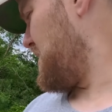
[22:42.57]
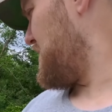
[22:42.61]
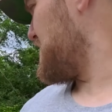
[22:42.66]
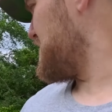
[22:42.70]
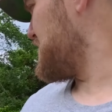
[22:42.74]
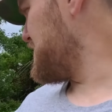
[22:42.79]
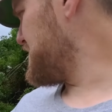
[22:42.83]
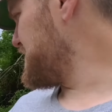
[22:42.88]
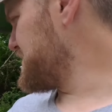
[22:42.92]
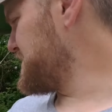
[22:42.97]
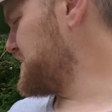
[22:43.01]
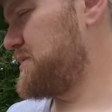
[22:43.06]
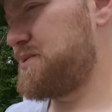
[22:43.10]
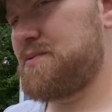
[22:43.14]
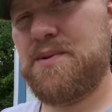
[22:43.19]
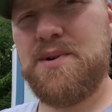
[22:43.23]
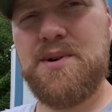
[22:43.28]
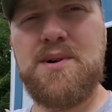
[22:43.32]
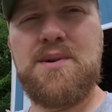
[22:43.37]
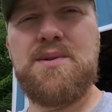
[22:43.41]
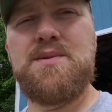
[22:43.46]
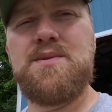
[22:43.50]
are going to
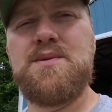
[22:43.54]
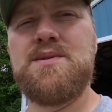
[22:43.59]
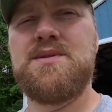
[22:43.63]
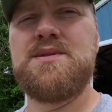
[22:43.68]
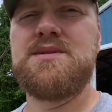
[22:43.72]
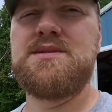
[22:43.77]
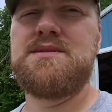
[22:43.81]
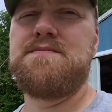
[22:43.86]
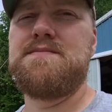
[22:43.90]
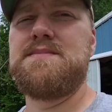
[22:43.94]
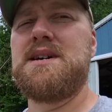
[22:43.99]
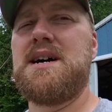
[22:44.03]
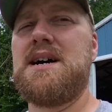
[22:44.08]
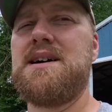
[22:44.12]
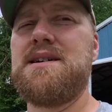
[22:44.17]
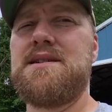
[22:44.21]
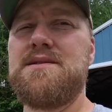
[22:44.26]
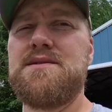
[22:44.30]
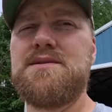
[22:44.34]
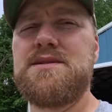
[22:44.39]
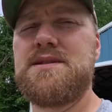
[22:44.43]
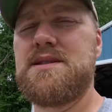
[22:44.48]
throw some
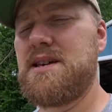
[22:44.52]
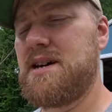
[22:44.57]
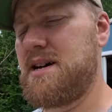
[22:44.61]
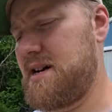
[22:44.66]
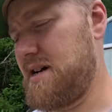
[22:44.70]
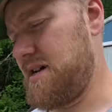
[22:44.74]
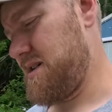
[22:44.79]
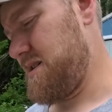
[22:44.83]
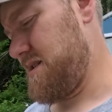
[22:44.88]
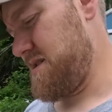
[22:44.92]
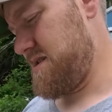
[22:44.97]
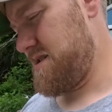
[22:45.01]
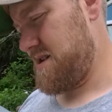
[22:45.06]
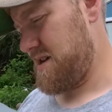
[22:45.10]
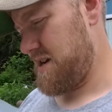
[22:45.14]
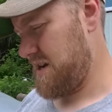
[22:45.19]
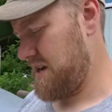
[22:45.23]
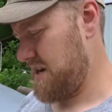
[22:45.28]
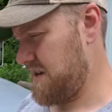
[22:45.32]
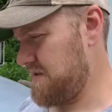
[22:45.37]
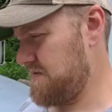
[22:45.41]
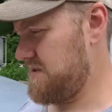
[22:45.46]
tires that
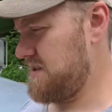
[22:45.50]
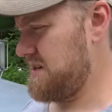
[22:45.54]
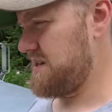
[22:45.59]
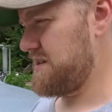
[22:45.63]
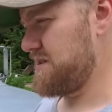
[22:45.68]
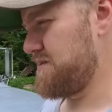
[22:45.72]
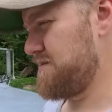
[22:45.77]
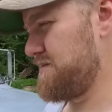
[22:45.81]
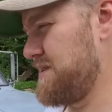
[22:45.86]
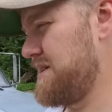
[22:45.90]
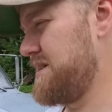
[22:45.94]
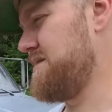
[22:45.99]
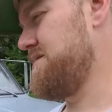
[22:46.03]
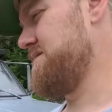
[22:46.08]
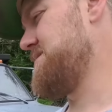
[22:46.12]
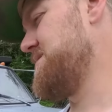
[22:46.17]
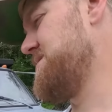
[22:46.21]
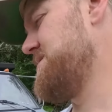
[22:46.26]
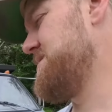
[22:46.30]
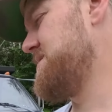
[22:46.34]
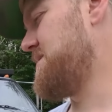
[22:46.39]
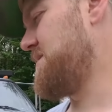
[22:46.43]
I had laying
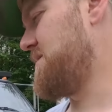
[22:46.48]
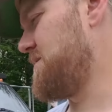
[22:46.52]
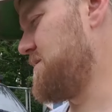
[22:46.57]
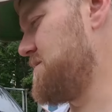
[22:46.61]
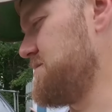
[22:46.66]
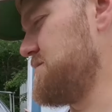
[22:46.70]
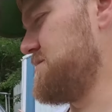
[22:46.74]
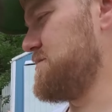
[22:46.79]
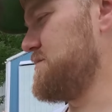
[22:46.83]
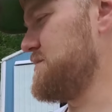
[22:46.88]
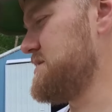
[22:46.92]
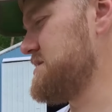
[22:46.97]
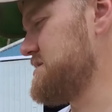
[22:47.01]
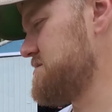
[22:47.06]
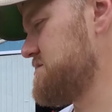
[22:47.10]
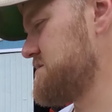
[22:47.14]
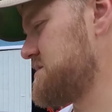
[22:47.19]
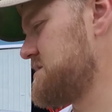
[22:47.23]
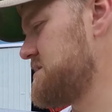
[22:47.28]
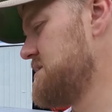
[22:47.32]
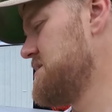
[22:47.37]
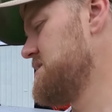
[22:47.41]
around on the
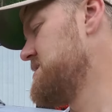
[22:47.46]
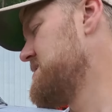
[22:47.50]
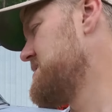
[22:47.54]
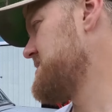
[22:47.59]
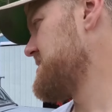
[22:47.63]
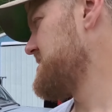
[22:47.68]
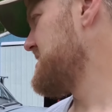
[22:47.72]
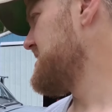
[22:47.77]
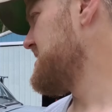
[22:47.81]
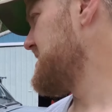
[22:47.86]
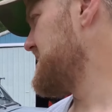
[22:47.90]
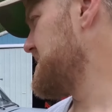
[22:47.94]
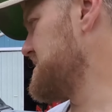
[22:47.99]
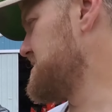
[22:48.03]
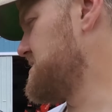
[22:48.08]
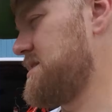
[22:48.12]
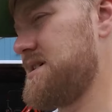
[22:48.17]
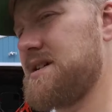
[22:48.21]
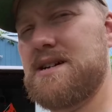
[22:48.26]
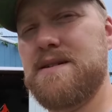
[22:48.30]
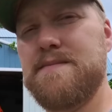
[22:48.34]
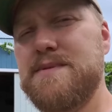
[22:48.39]
rears,
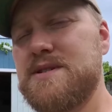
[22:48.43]
which I think I